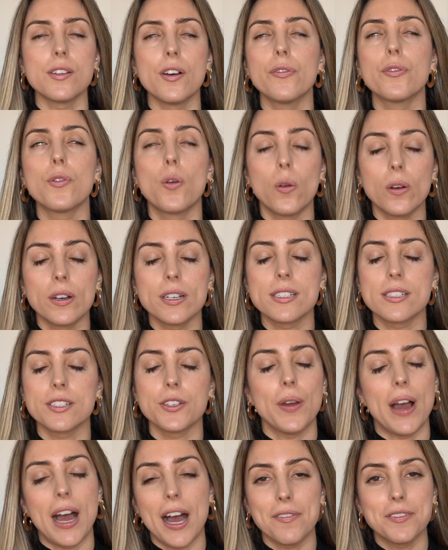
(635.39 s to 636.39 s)
So of course,
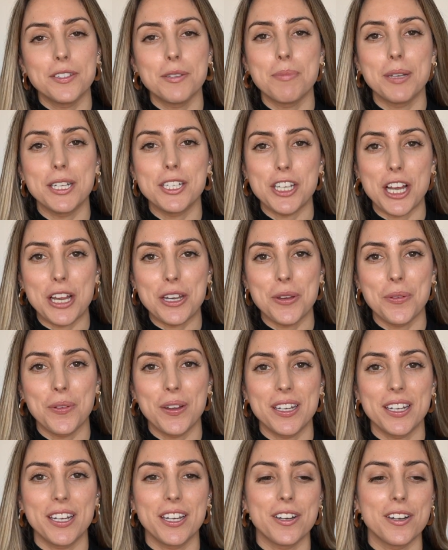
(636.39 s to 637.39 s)
you have to be
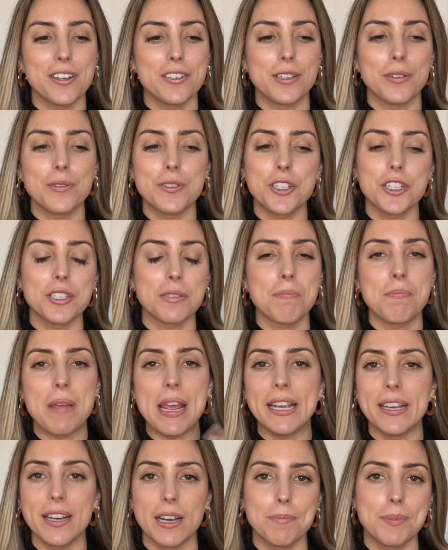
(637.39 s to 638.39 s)
genuine here. Don't just
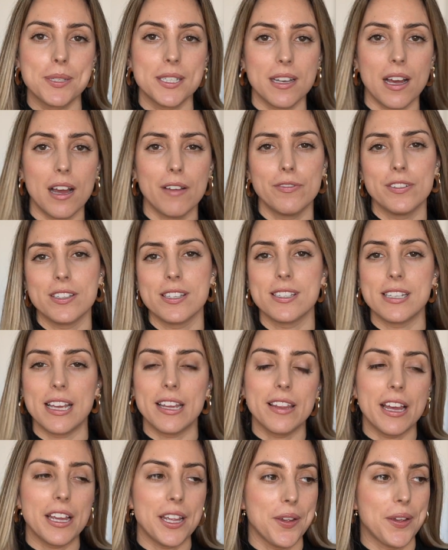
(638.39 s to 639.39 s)
make up stuff and
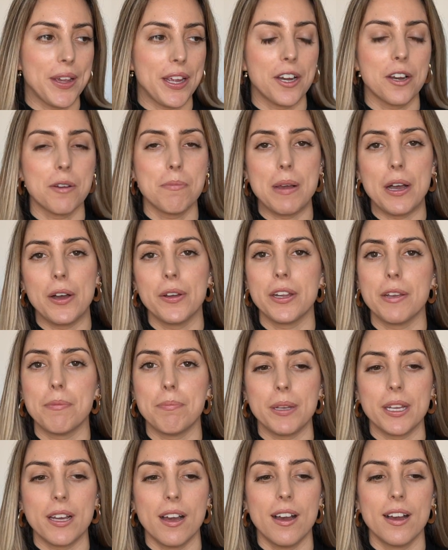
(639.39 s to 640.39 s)
say that you care about
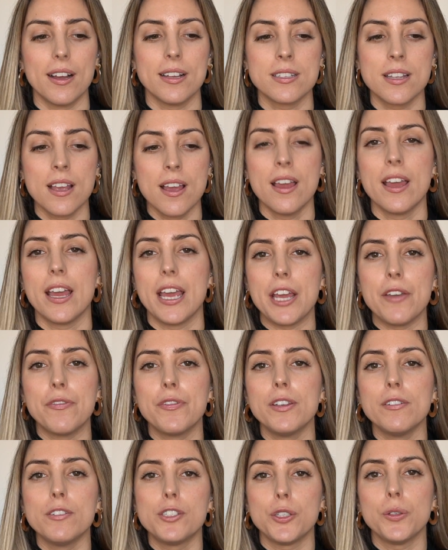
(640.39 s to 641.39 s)
it, because
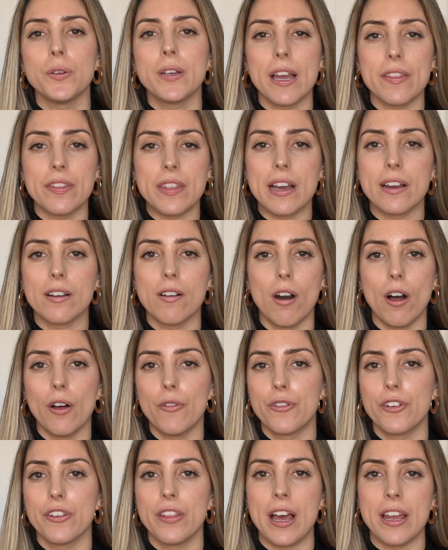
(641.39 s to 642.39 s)
if you do get that
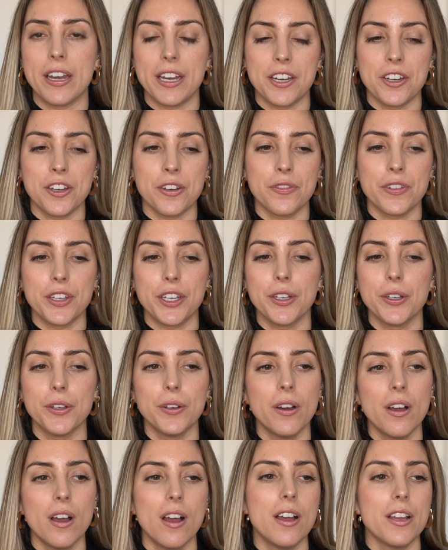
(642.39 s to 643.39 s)
call for that
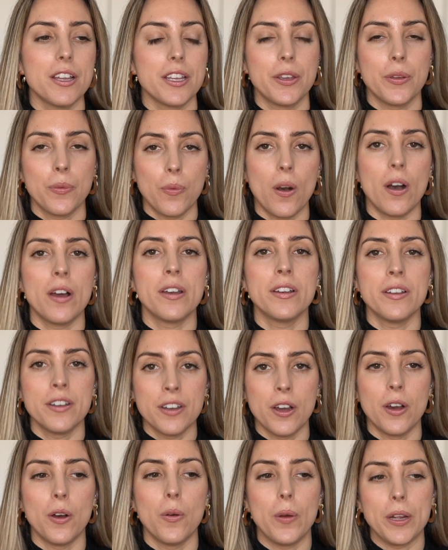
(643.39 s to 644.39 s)
interview, you
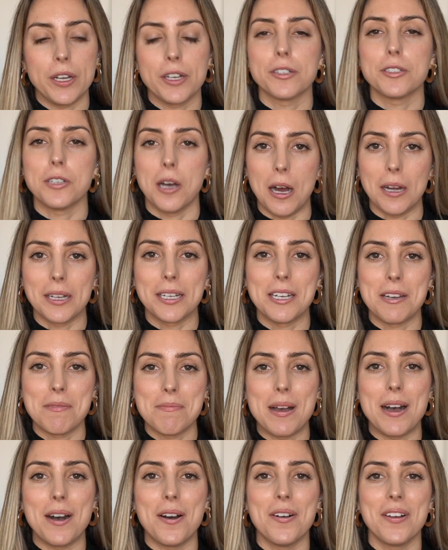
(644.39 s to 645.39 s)
wanna know what you're
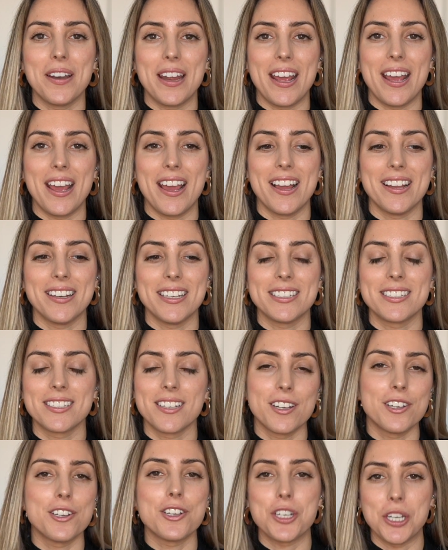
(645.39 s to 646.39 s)
talking about and
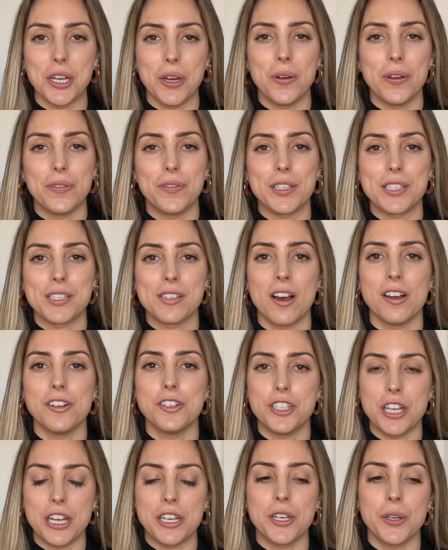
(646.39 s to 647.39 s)
it's gonna show if it's
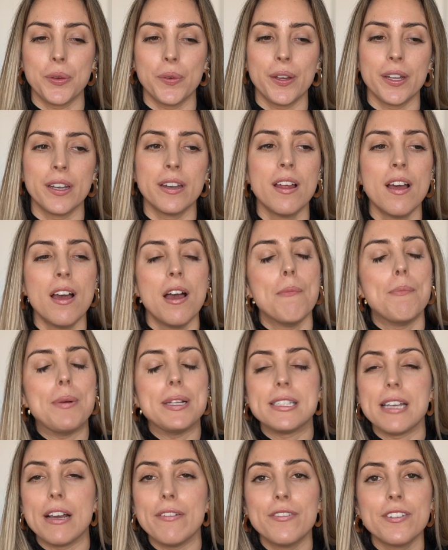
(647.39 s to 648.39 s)
not genuine.
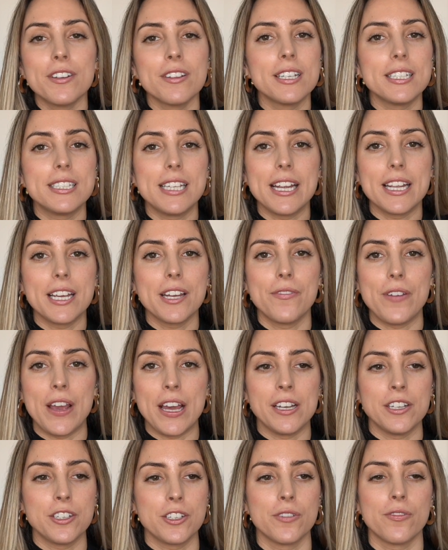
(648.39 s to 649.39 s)
But definitely take
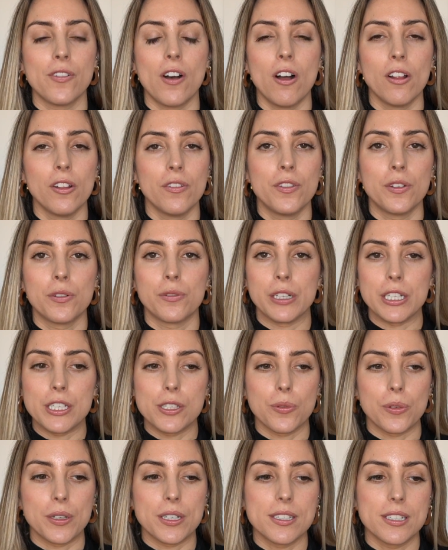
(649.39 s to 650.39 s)
advantage of all of the
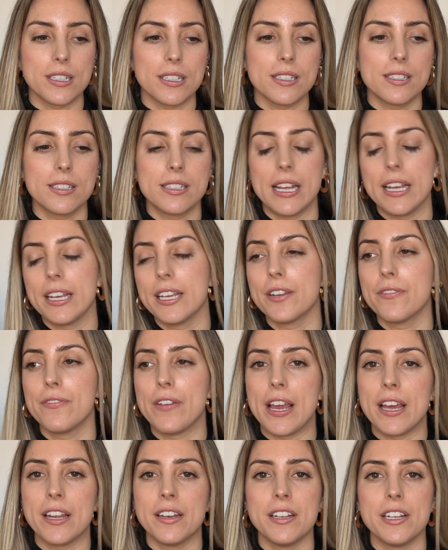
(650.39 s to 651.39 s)
resources. Take
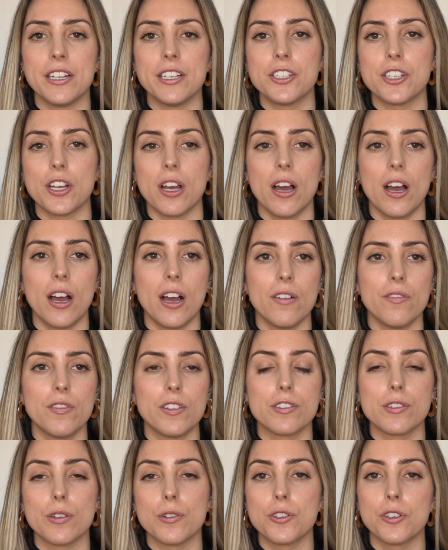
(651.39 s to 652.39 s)
advantage
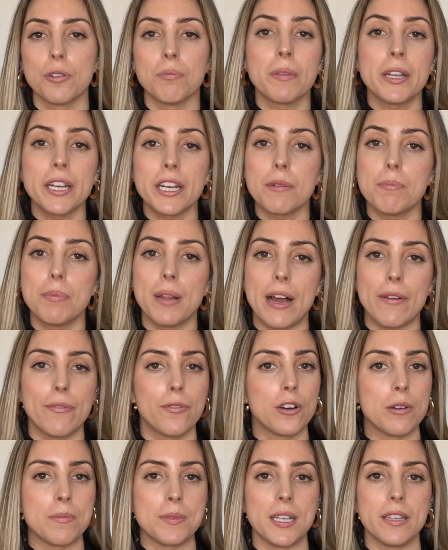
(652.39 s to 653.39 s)
of the social media
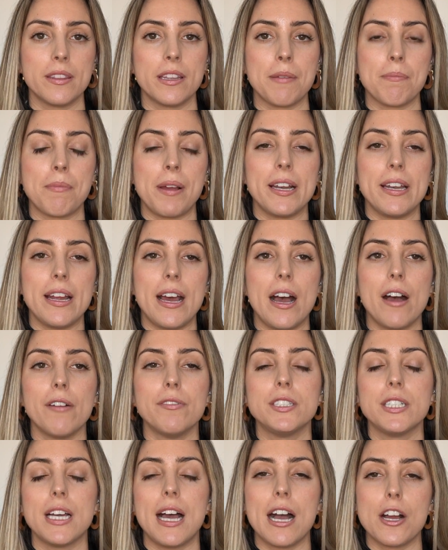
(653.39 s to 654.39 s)
platforms that they might
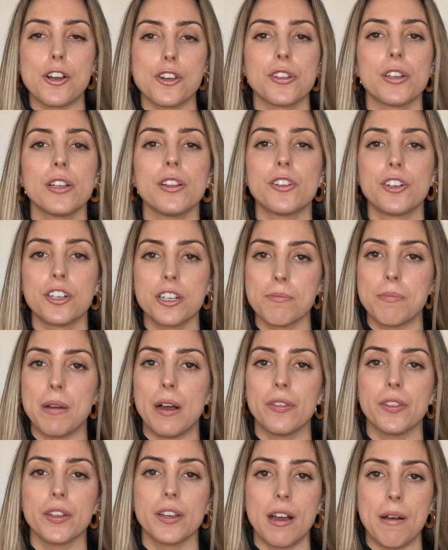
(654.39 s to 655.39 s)
have to actually learn
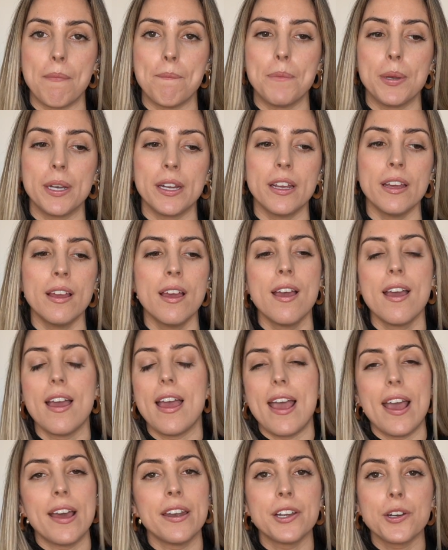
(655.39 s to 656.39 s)
about the company
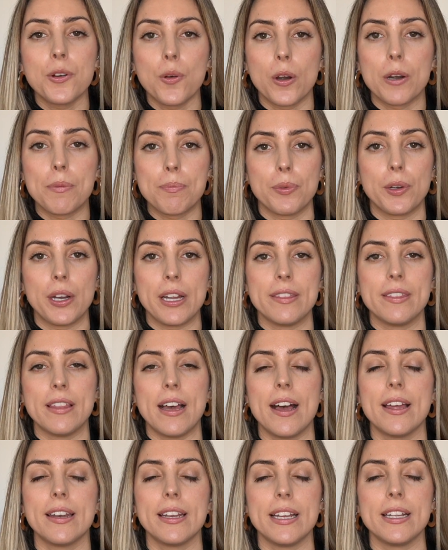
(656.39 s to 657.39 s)
and
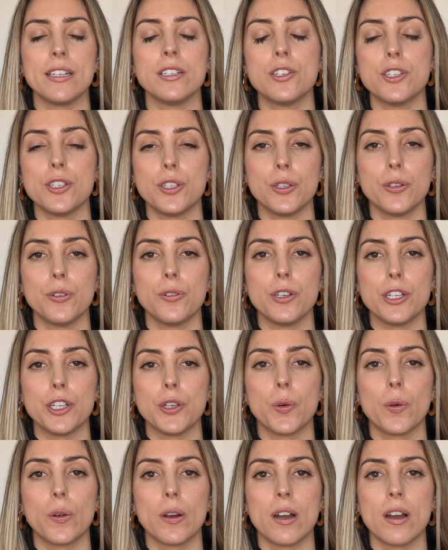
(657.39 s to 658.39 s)
incorporate that
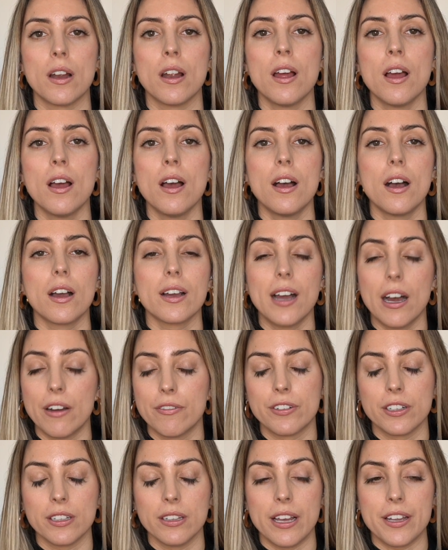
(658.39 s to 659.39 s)
into your
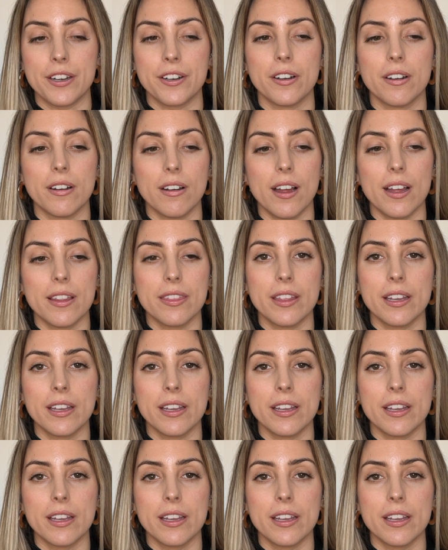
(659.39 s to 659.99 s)
cover letter.